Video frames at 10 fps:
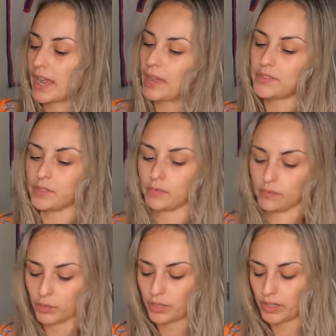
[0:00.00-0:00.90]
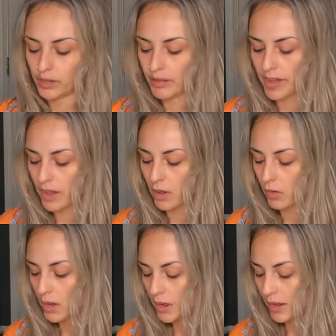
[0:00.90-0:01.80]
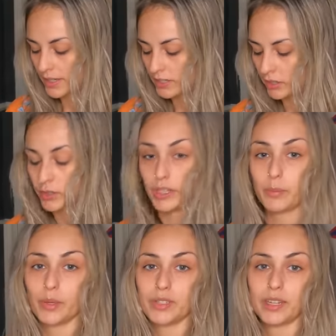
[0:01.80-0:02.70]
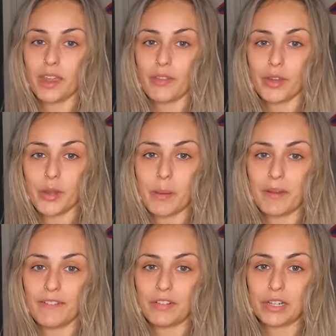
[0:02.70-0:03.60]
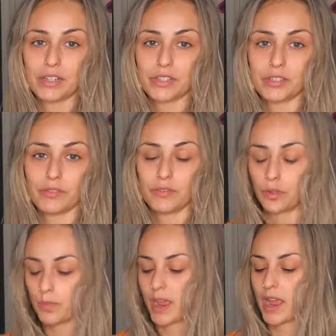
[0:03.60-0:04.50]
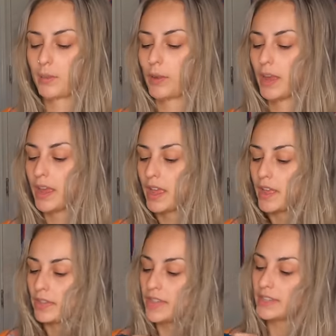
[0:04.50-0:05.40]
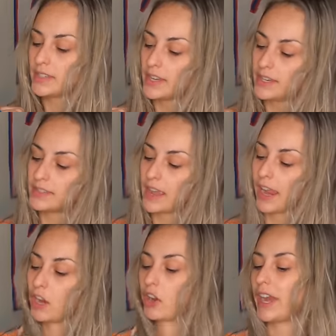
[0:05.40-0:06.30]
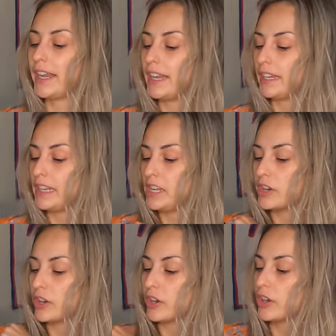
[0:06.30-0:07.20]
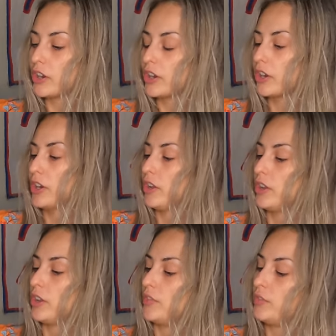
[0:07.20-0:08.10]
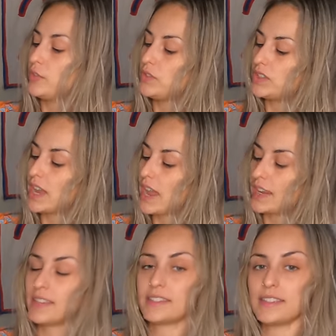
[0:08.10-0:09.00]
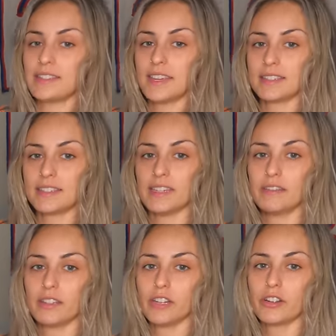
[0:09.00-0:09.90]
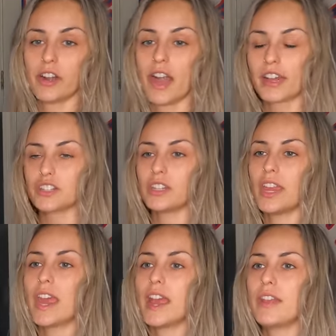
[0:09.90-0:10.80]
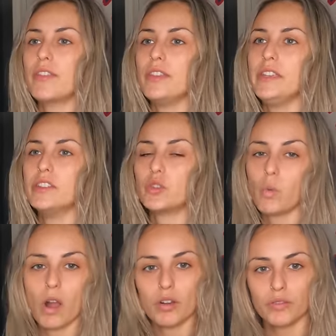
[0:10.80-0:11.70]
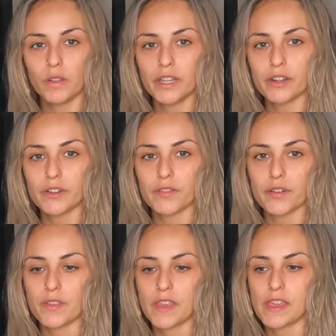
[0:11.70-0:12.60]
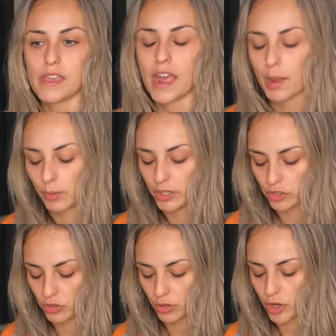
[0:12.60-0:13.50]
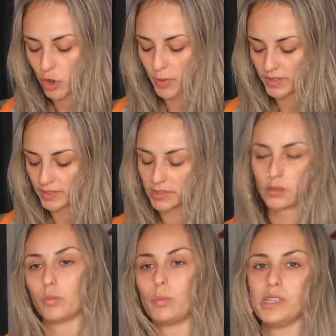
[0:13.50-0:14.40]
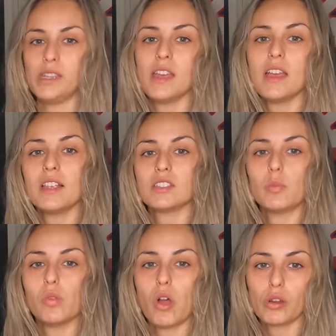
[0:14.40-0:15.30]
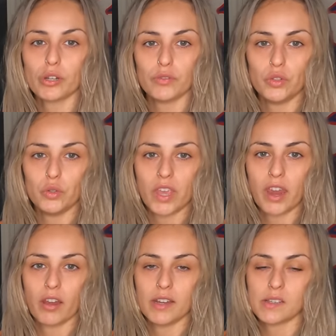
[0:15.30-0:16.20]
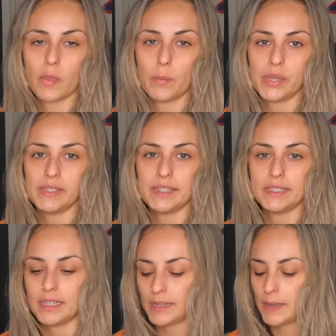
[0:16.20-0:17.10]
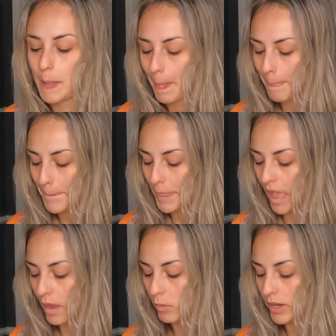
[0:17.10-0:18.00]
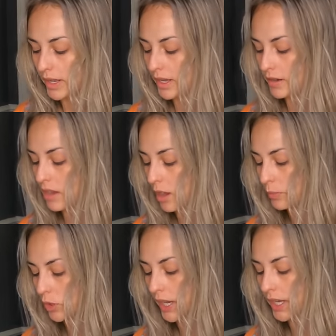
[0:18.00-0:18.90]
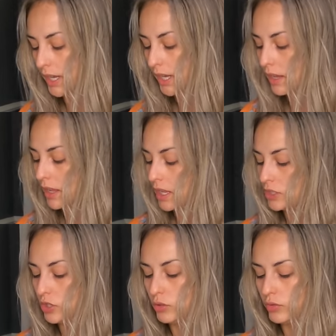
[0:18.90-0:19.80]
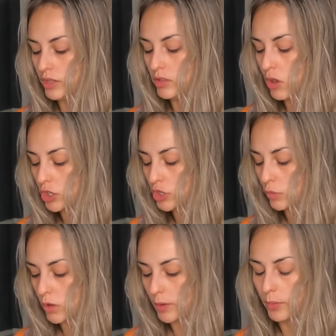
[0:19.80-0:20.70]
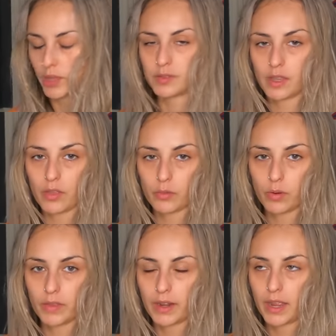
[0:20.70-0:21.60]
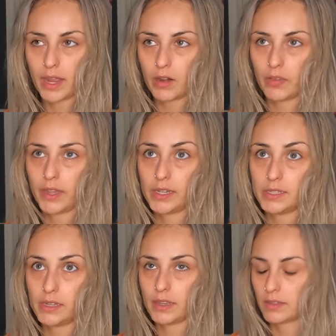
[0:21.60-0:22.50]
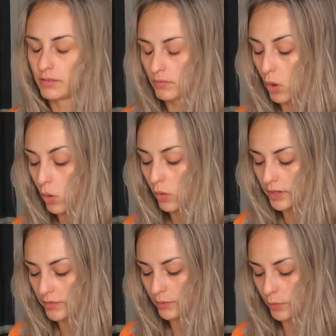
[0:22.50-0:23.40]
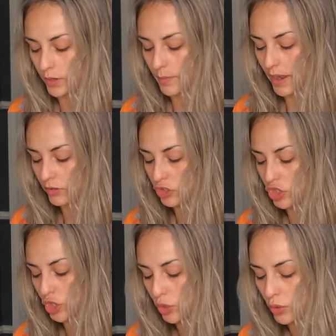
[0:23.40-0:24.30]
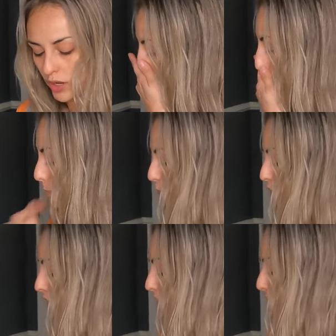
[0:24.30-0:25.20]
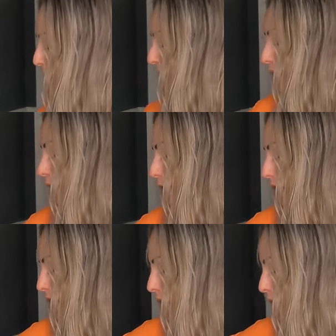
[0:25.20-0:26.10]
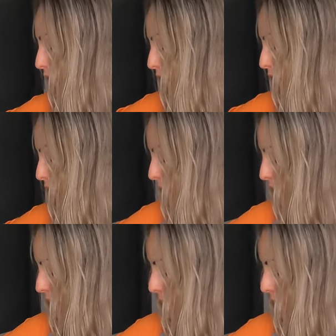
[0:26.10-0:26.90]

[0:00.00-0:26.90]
I have some food in here now. I still need to put together my first food bag, but this is a Granite Gear food sack. It's the 16 liter. I actually had the 12 liter for the Appalachian Trail, but since there will be some longer food carries on the PCT, I went ahead and upgraded to the larger one, plus the other one that I had on the AT has a hole in it from when a mouse chewed. All right, moving right along.